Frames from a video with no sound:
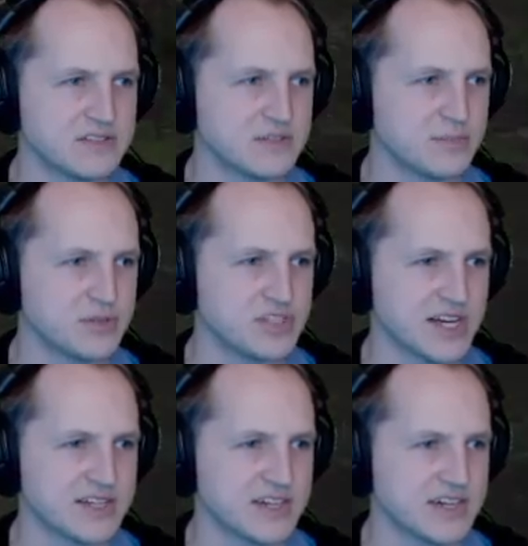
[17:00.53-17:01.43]
the
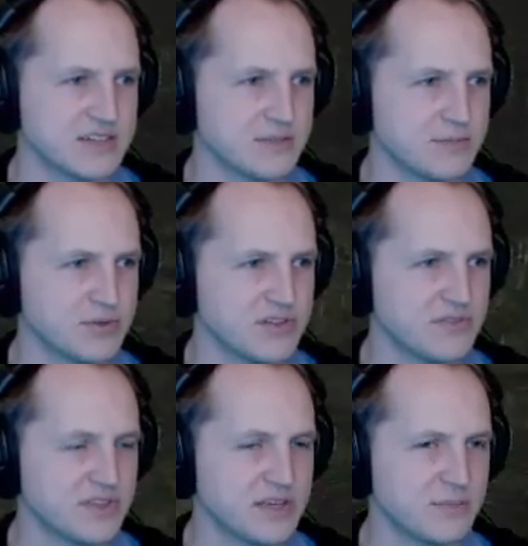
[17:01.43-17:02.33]
projectile
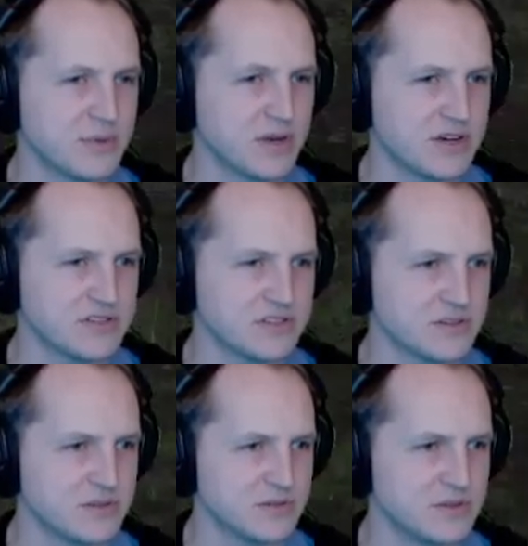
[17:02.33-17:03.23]
briefly, but
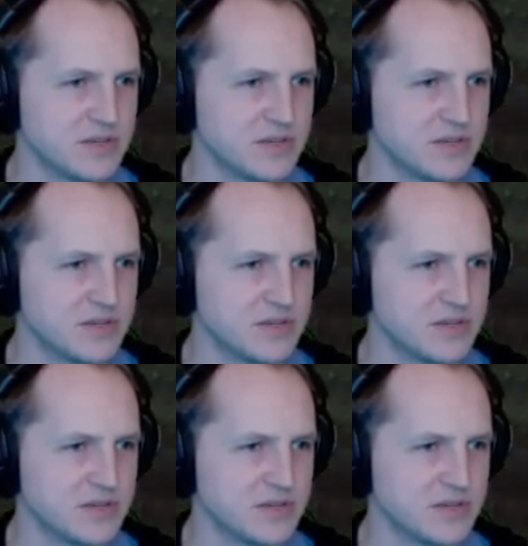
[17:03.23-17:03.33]
also